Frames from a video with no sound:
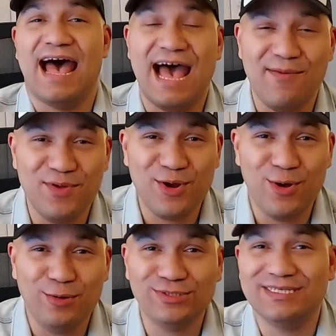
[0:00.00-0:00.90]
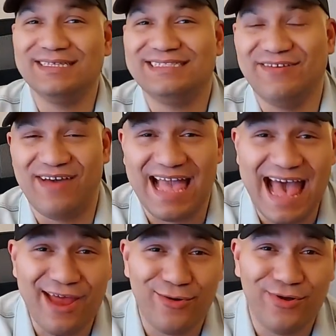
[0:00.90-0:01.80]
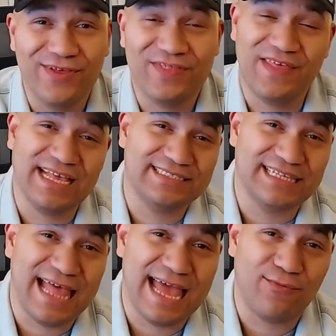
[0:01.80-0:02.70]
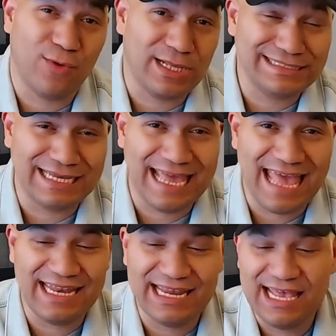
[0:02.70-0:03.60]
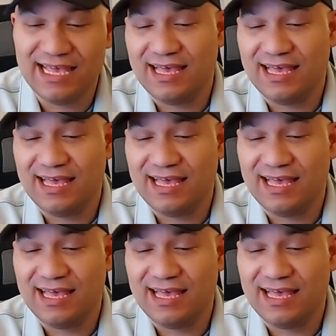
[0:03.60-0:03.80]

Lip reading: I'm your host, Devagaro. Thanks a lot once again.